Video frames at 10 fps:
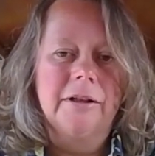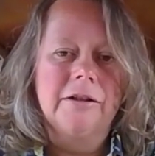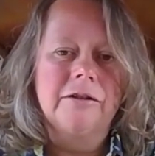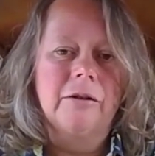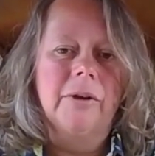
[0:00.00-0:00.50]

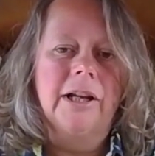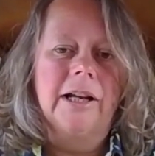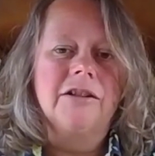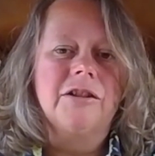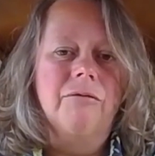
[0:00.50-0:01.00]
So we can
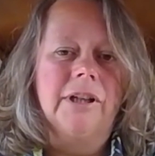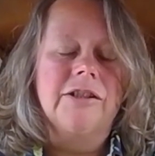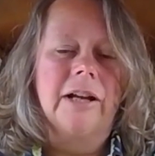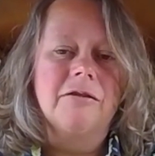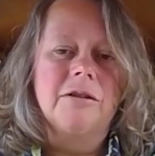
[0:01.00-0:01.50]
actually reach
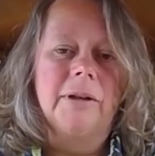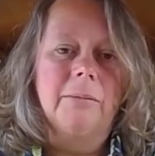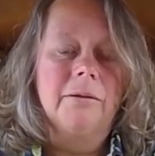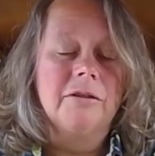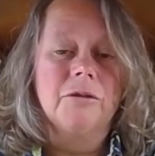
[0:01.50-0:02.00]
out to people as